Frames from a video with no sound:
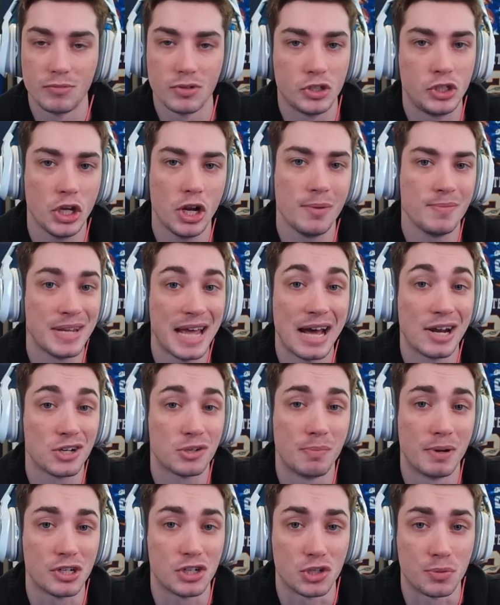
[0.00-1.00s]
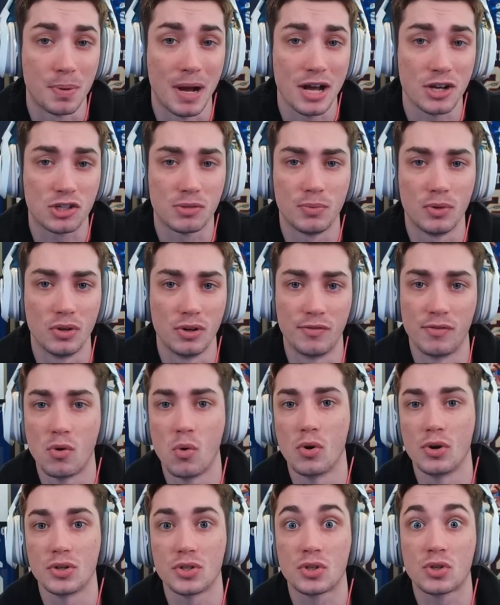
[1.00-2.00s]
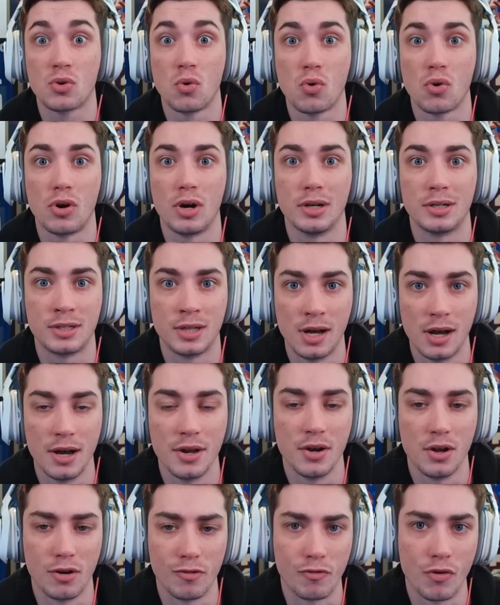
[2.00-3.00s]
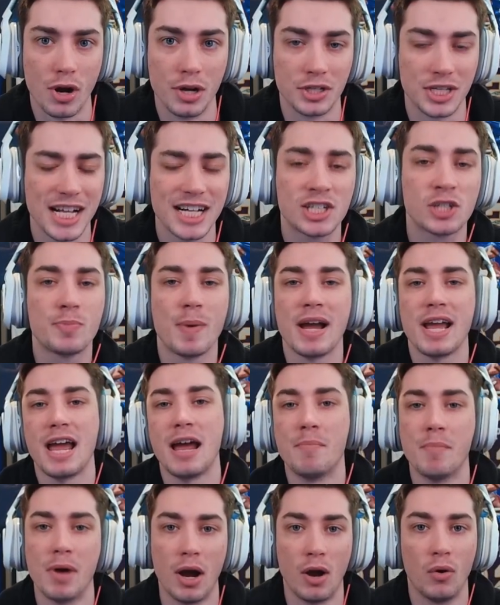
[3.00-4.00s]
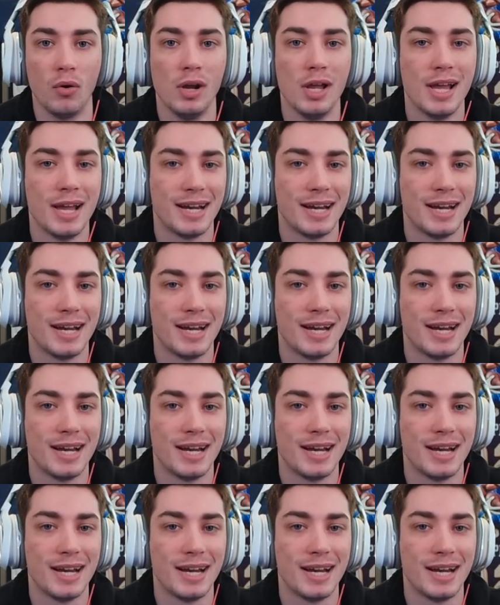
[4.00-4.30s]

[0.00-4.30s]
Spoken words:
shut them down as much as possible, and of course score a ton of runs. That's my MO.